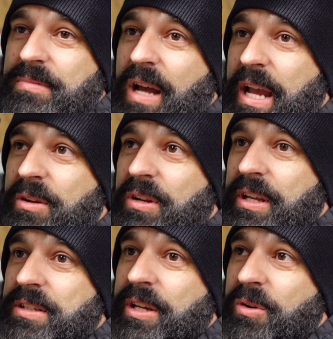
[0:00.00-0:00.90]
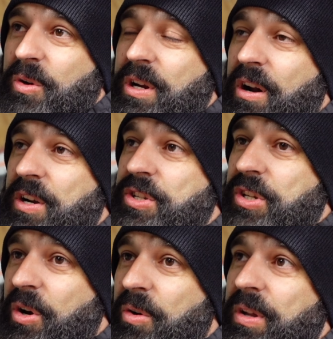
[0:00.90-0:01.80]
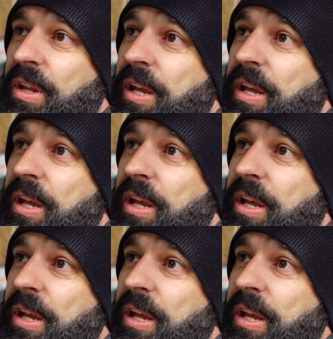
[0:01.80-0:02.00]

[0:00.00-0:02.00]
I could literally go to car show,